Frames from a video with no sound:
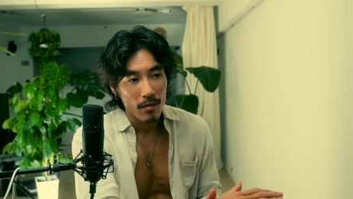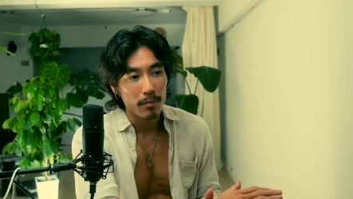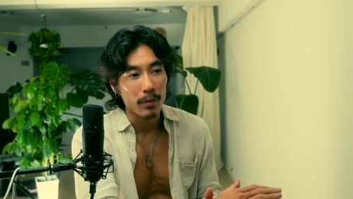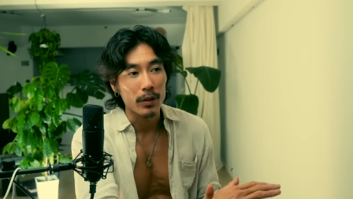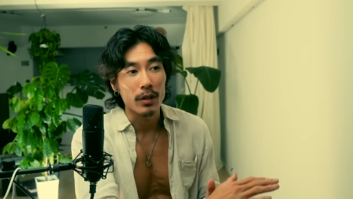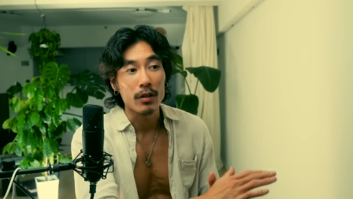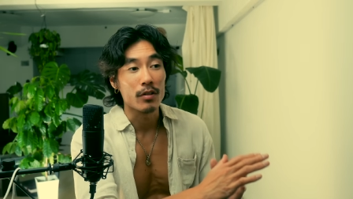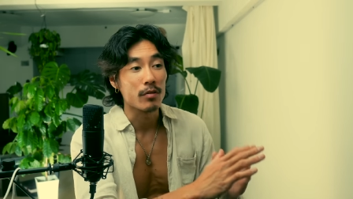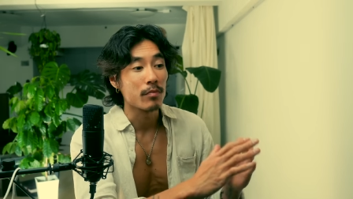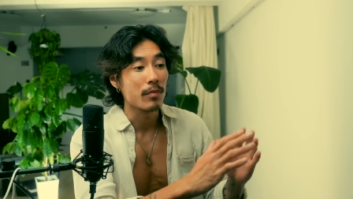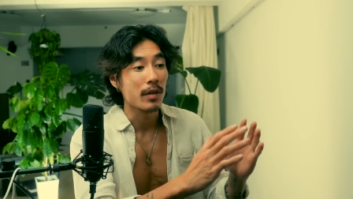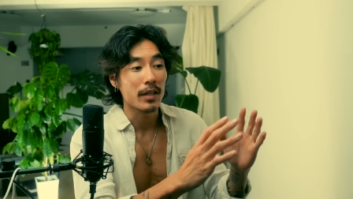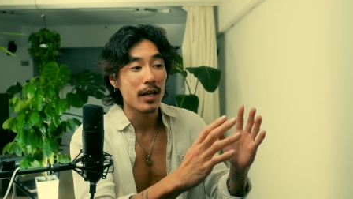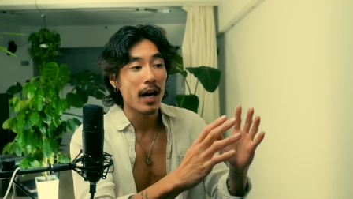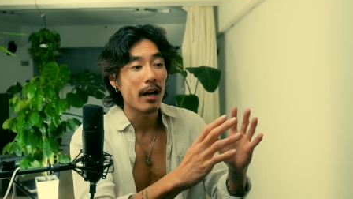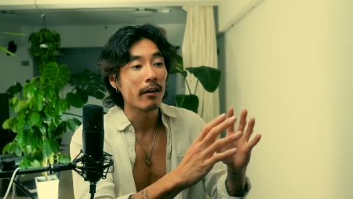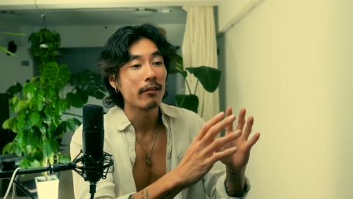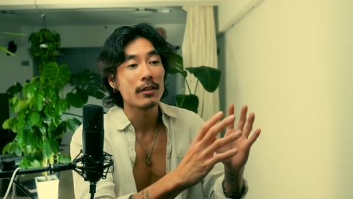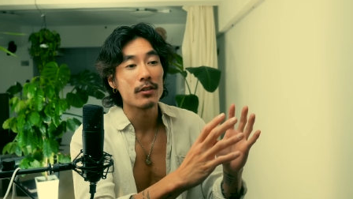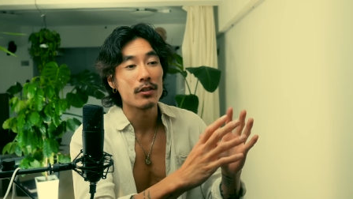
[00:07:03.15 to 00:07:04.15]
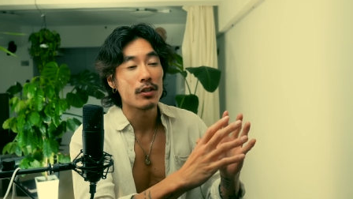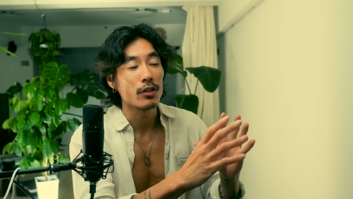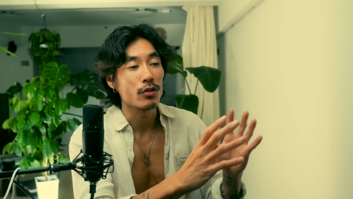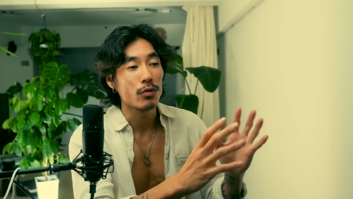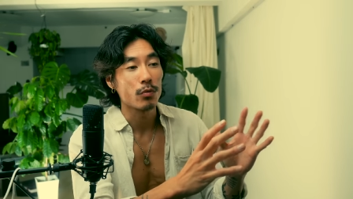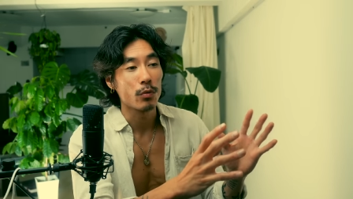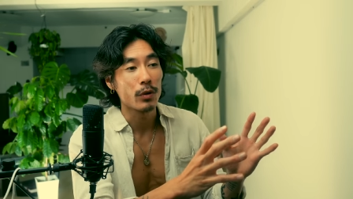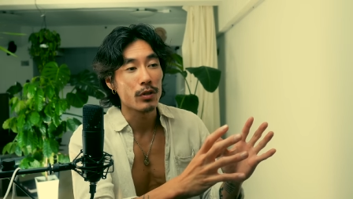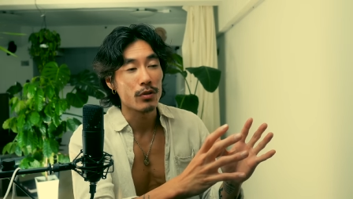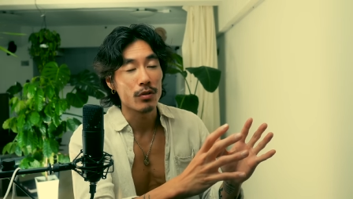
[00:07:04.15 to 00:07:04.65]
because my current
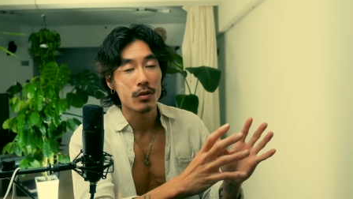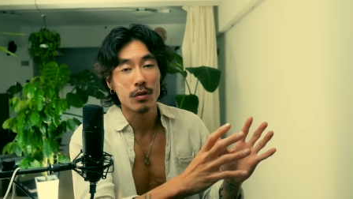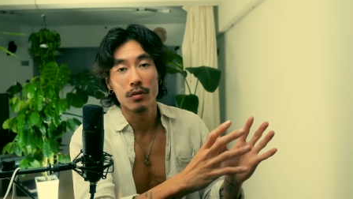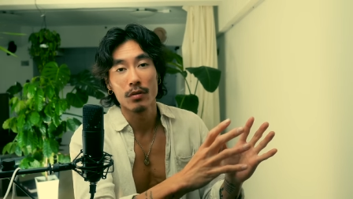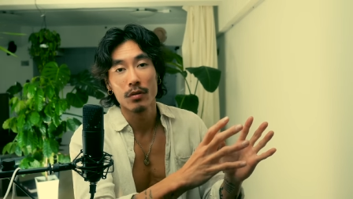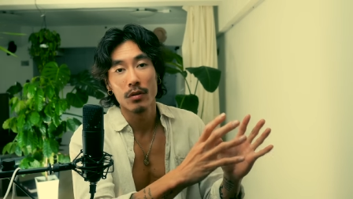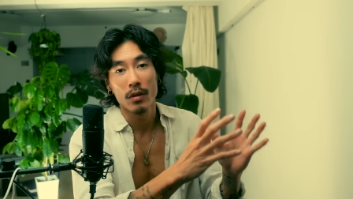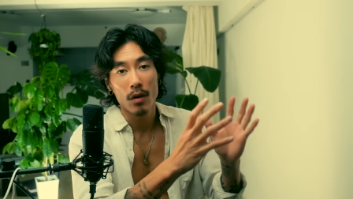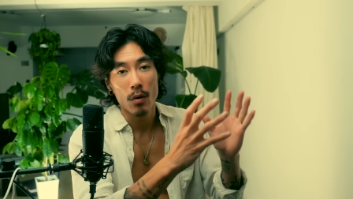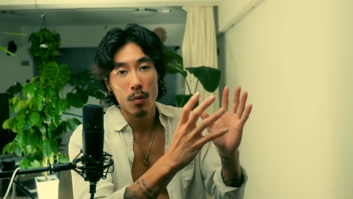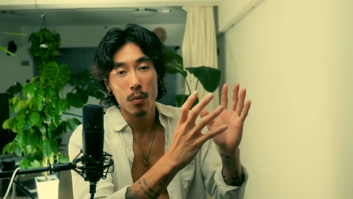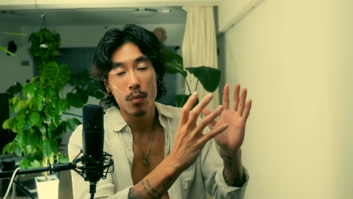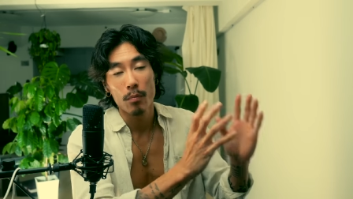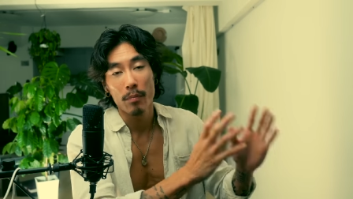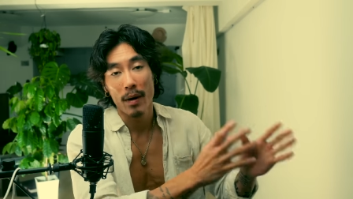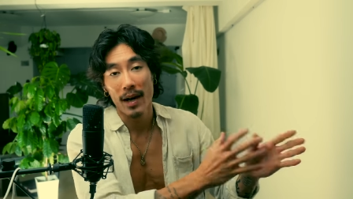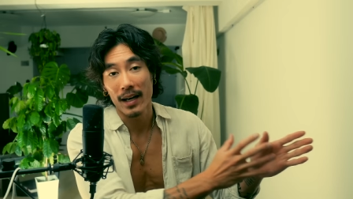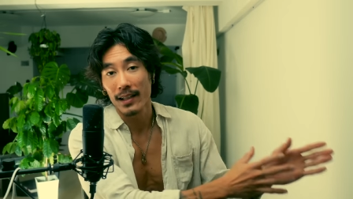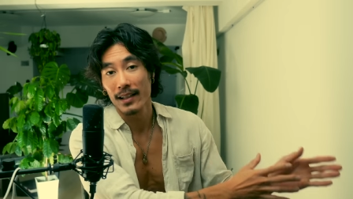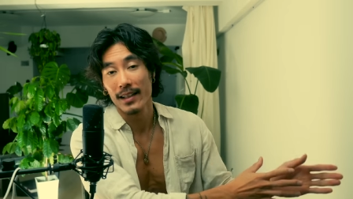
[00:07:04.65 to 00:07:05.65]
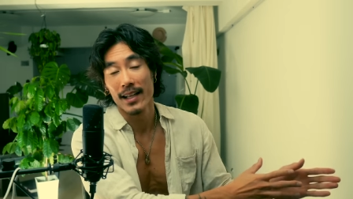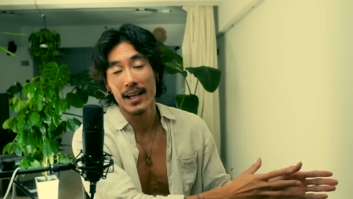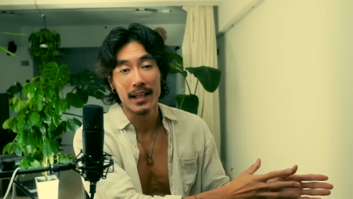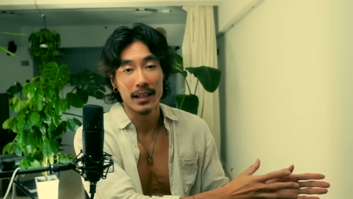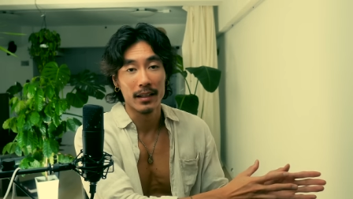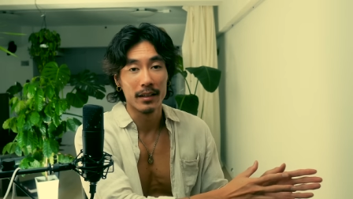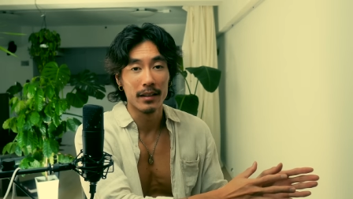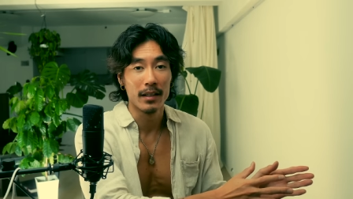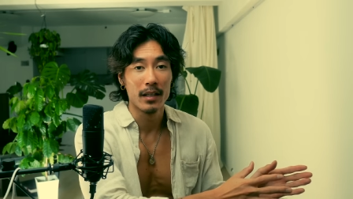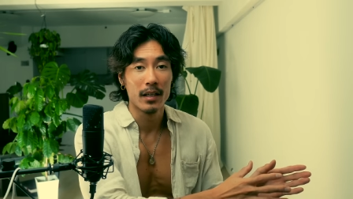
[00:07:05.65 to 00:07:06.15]
situation back
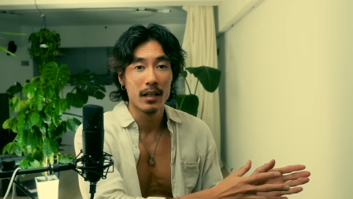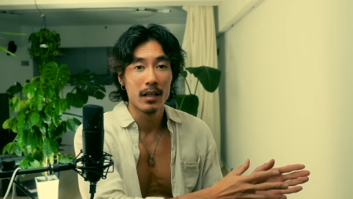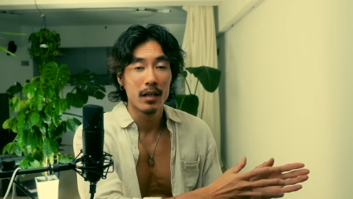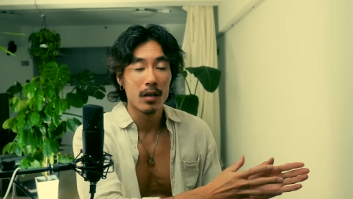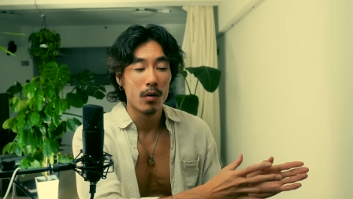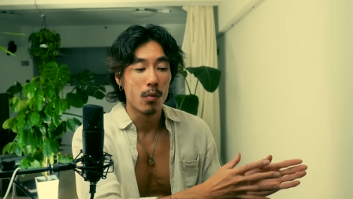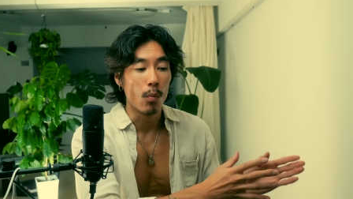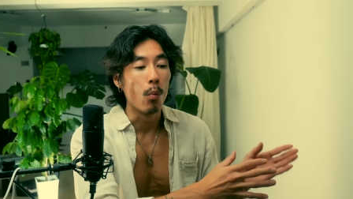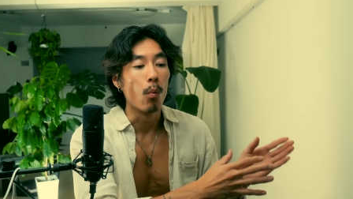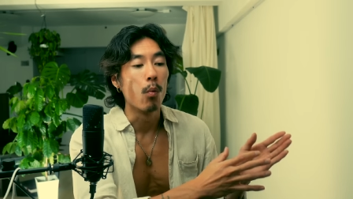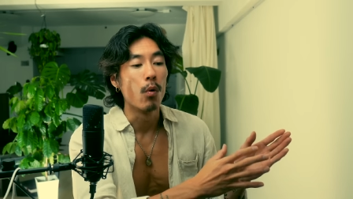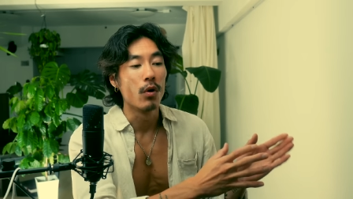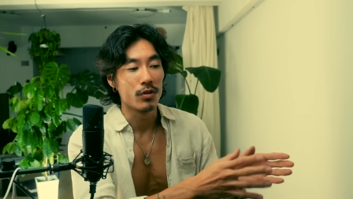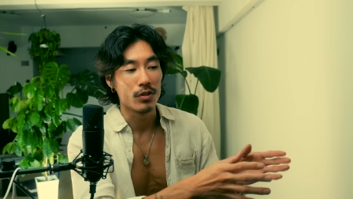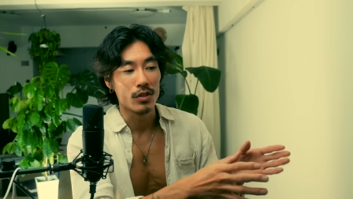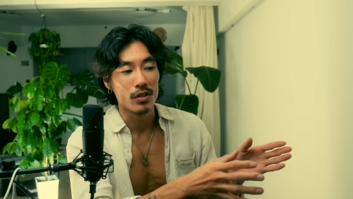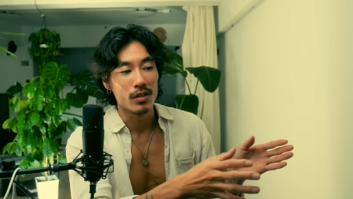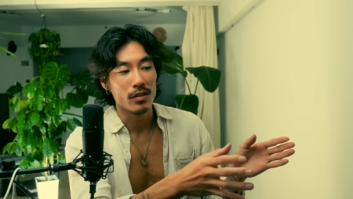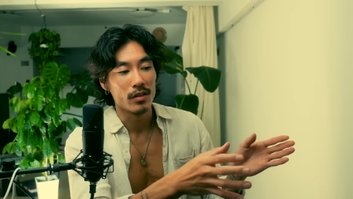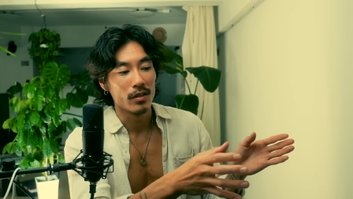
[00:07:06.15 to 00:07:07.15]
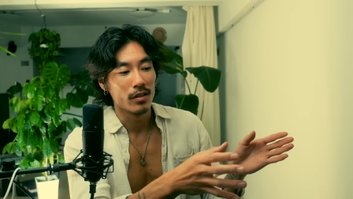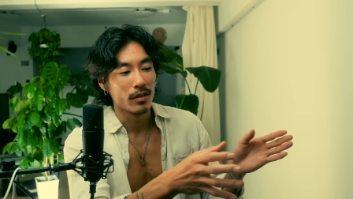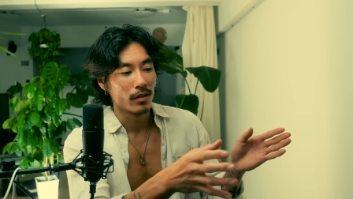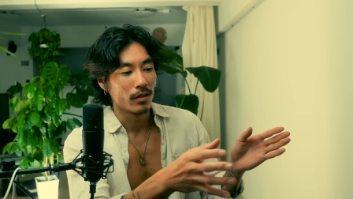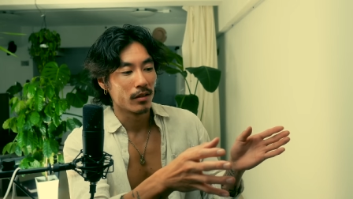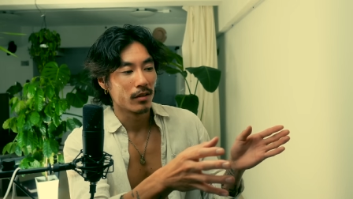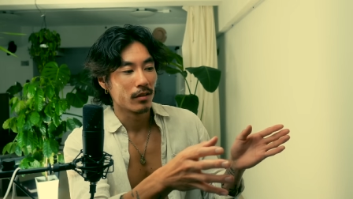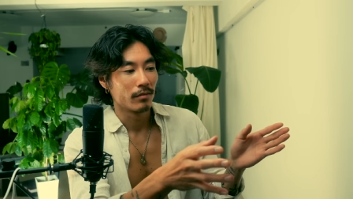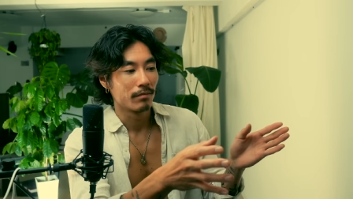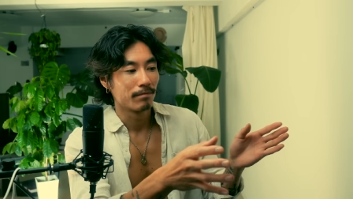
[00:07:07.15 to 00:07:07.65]
then wasn't
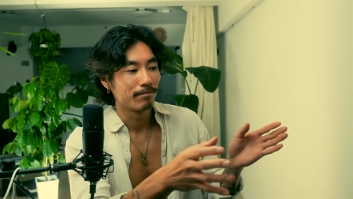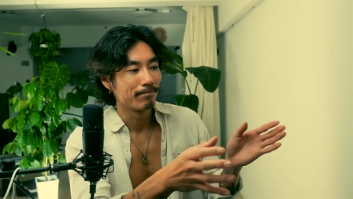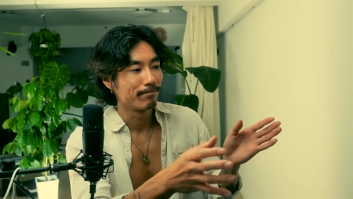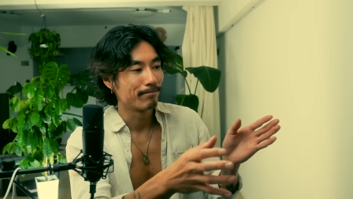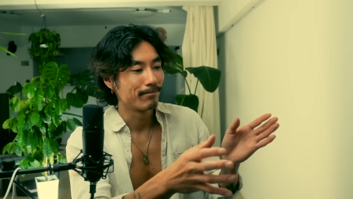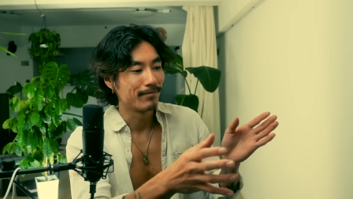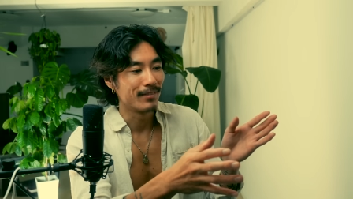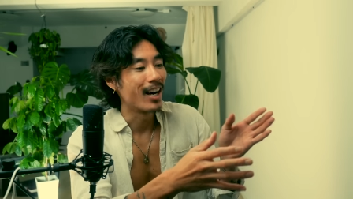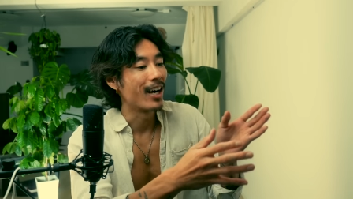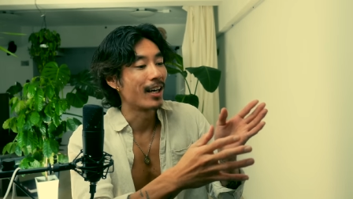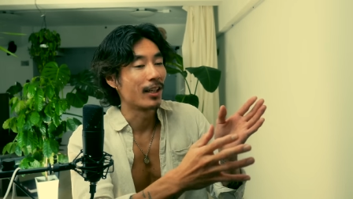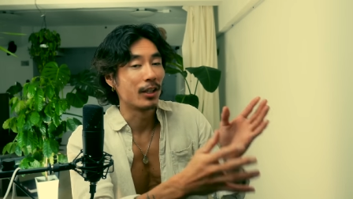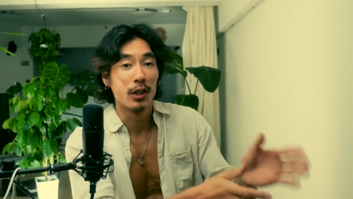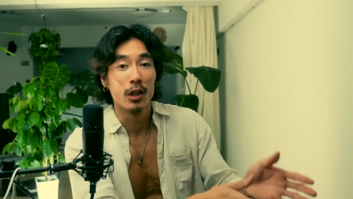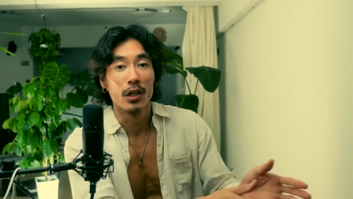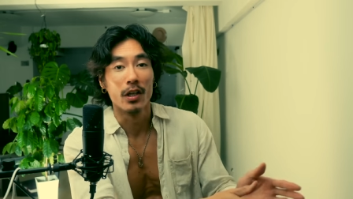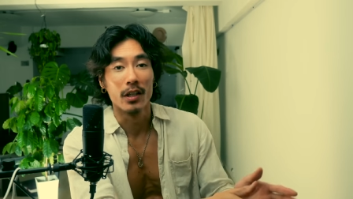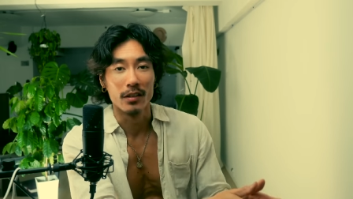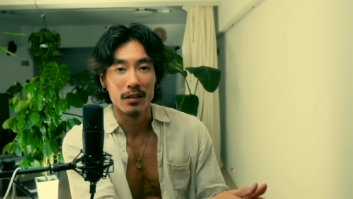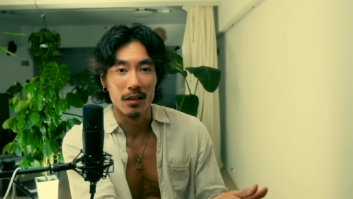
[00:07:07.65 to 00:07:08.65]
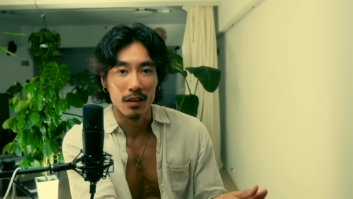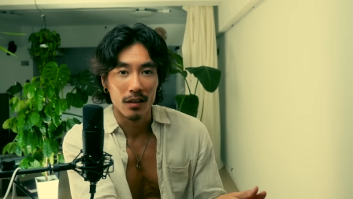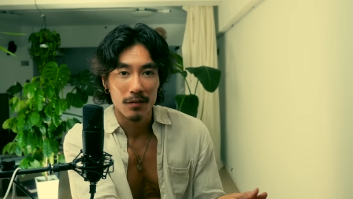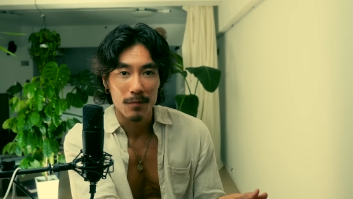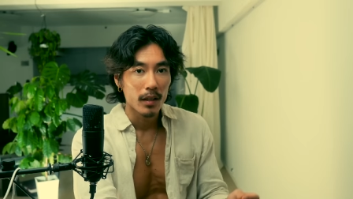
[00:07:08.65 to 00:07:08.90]
that good.